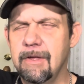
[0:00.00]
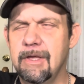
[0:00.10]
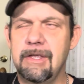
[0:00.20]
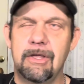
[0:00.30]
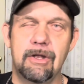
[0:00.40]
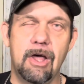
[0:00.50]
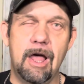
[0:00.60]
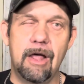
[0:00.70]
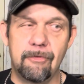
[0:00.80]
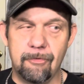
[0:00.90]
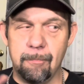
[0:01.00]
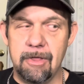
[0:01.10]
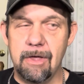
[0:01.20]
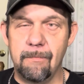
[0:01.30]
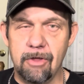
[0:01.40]
you know how to
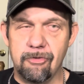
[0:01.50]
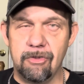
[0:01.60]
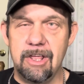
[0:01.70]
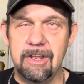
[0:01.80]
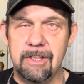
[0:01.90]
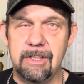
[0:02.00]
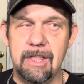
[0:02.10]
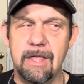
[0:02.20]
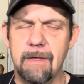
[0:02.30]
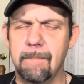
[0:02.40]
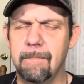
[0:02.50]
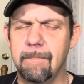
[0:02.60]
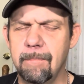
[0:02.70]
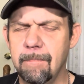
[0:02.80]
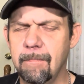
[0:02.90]
spend what you need to get.
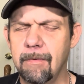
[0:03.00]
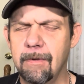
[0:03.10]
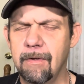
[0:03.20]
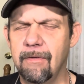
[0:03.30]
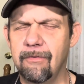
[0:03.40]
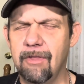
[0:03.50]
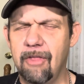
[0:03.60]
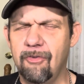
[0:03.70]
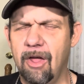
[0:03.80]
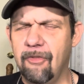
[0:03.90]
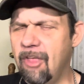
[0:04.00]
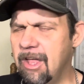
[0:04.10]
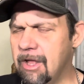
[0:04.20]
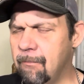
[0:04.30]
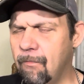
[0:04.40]
So that's what I'm
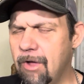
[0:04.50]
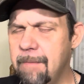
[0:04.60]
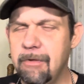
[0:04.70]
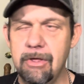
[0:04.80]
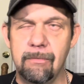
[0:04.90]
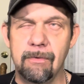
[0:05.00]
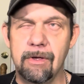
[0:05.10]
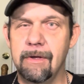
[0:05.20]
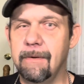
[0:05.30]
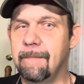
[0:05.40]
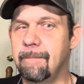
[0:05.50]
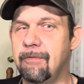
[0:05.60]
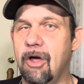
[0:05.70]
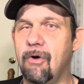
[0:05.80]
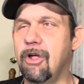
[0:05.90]
saying. If you
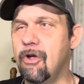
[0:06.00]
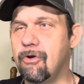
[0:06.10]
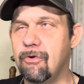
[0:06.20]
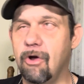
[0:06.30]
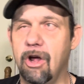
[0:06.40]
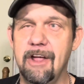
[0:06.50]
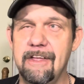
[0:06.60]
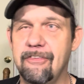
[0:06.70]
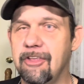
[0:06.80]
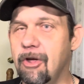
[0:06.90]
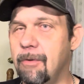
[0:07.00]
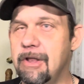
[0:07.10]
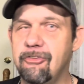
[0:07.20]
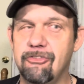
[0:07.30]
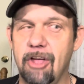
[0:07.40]
don't go crazy over
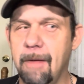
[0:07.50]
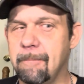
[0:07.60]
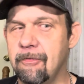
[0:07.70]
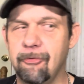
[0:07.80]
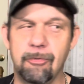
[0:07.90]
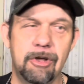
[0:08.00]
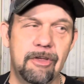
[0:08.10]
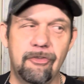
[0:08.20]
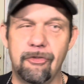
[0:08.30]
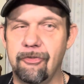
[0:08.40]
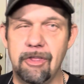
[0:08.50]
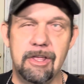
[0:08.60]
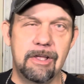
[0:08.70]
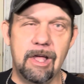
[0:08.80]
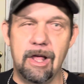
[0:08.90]
these shopping sprees to
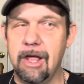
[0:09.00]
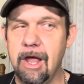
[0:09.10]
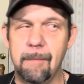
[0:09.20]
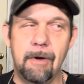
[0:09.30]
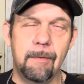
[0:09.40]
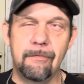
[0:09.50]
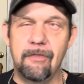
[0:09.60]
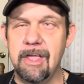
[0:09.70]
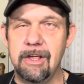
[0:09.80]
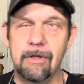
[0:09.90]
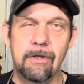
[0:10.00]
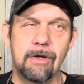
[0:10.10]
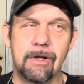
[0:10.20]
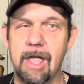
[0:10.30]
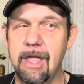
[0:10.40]
see you gotta have everything you
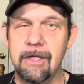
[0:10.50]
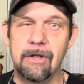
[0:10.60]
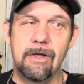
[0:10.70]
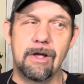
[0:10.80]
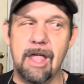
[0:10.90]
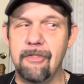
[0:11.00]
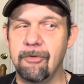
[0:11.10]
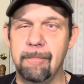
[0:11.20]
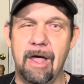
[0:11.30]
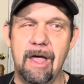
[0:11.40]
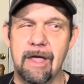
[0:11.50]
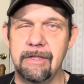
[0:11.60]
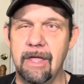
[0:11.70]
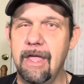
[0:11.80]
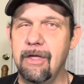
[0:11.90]
look at, you buy it.
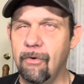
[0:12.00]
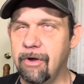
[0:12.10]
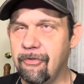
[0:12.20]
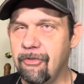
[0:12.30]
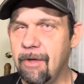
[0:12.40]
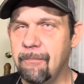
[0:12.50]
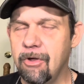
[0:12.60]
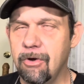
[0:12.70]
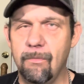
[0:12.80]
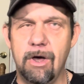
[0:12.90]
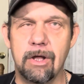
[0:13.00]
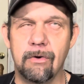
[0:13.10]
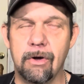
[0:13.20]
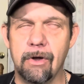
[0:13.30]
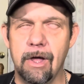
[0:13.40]
Yeah, you're gonna get yourself under the
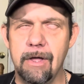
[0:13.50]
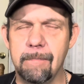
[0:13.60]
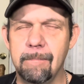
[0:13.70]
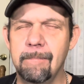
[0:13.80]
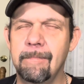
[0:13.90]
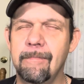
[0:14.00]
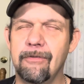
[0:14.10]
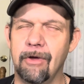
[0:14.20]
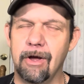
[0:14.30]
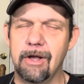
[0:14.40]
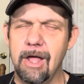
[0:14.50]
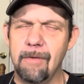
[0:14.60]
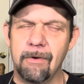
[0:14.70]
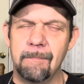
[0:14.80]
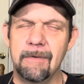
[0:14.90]
water, okay? So I come
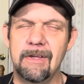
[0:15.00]
from.